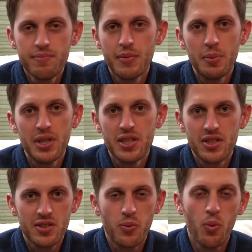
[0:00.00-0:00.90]
Maybe
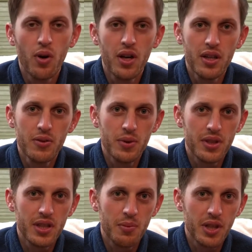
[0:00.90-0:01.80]
just one
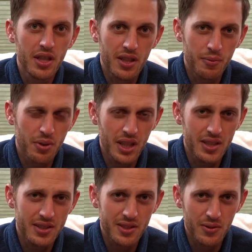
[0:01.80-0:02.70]
with the American
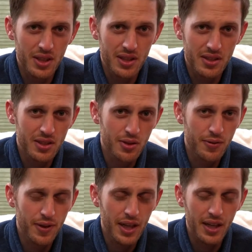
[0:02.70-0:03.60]
press doing it too
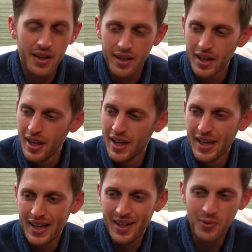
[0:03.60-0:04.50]
fine
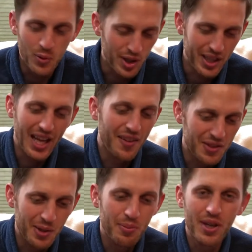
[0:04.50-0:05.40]
and really
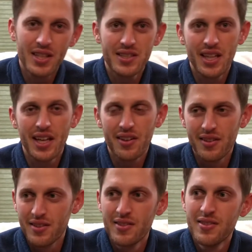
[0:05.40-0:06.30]
having to press
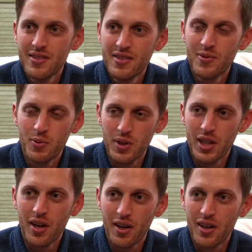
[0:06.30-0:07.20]
down
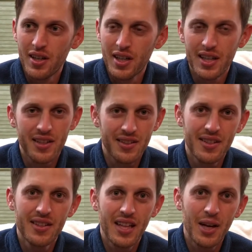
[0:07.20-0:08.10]
really hard, and
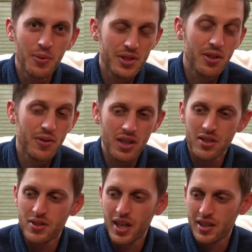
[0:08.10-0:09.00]
that was over
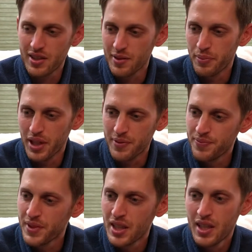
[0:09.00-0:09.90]
extracted, but
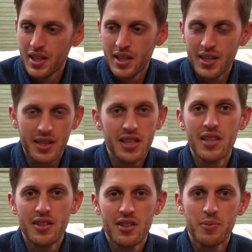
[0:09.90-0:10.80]
nothing
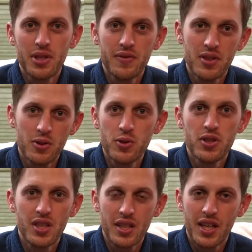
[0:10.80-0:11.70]
a little bit of
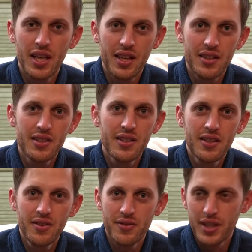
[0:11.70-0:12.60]
dilution can't
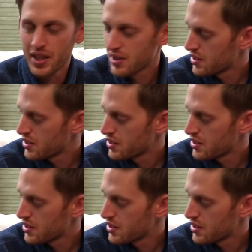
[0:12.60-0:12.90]
fix.